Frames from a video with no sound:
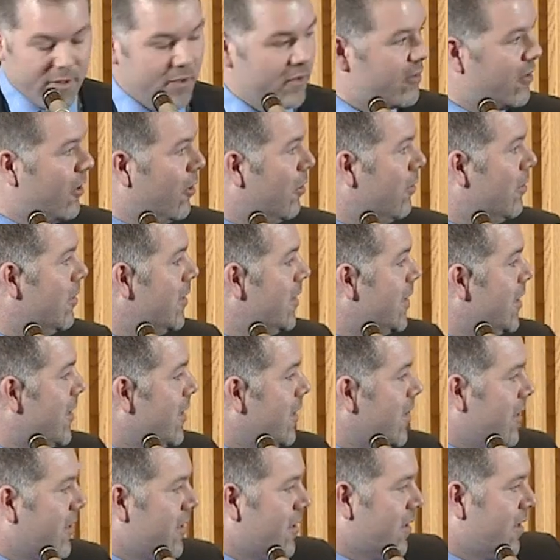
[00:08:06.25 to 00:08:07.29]
So
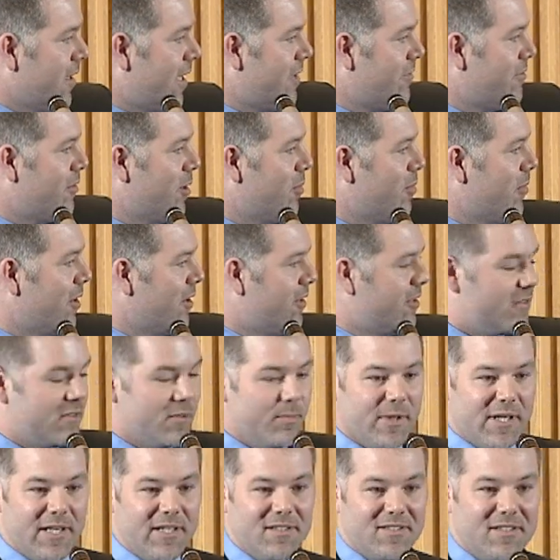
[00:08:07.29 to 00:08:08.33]
the life on Mars
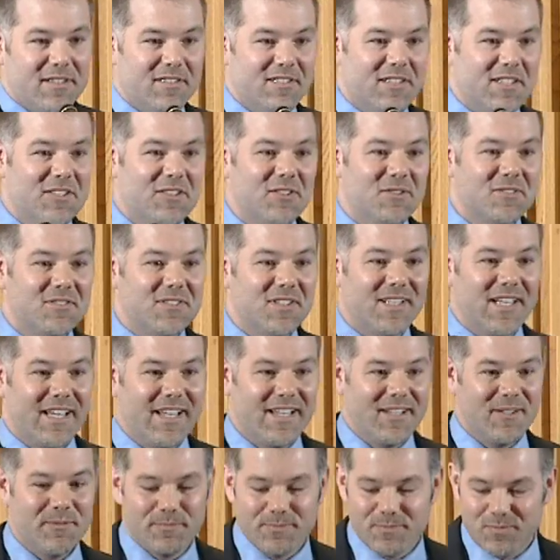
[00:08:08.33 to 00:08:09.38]
debate continues
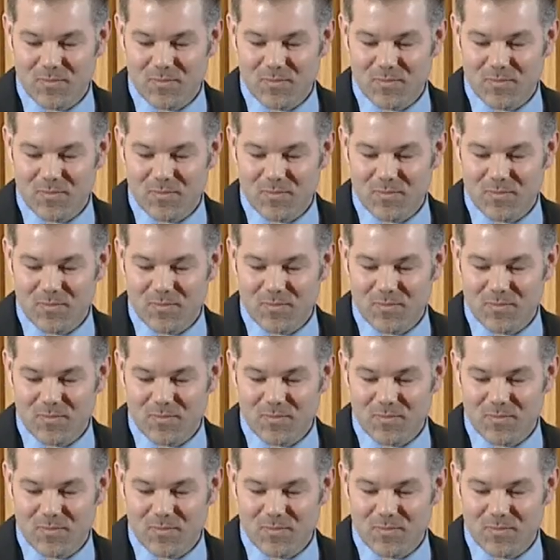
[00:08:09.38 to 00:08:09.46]
today.